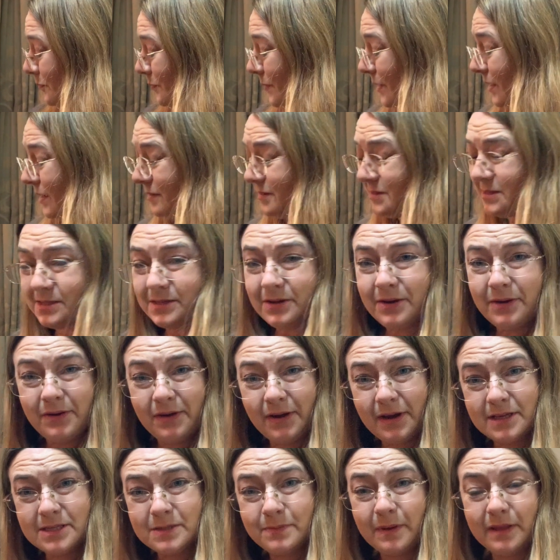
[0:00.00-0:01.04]
And so
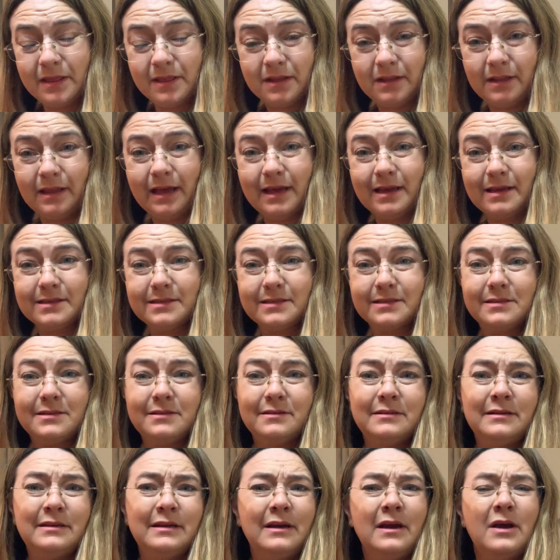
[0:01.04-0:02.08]
I spent
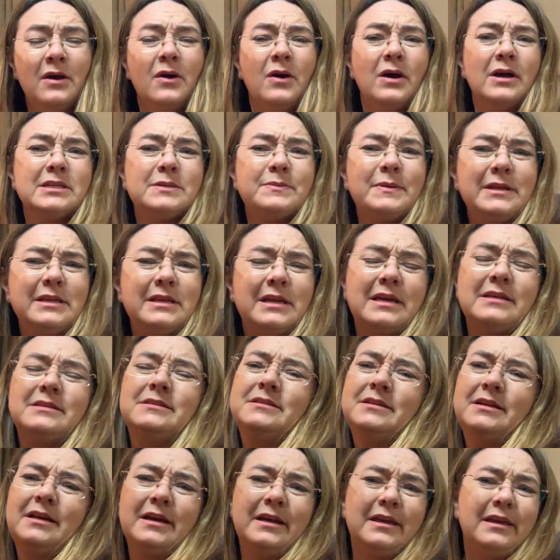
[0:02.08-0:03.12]

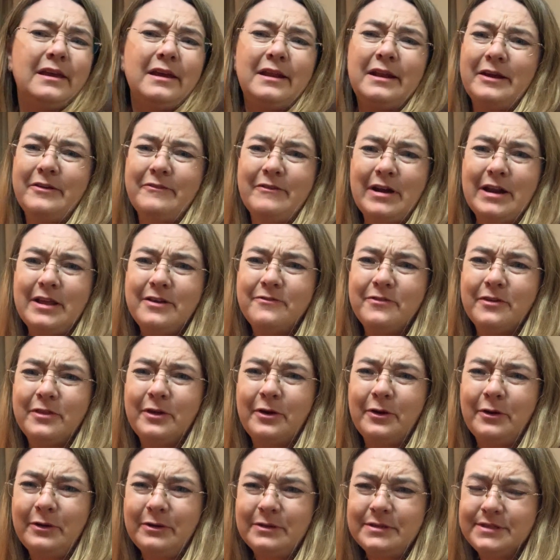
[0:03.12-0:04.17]
yesterday getting ready for
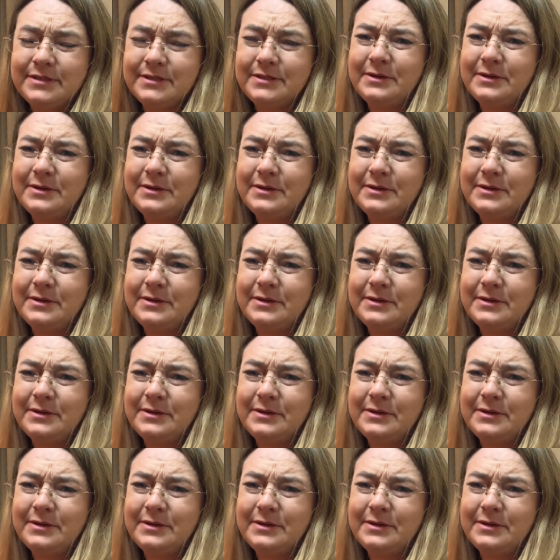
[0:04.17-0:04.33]
those.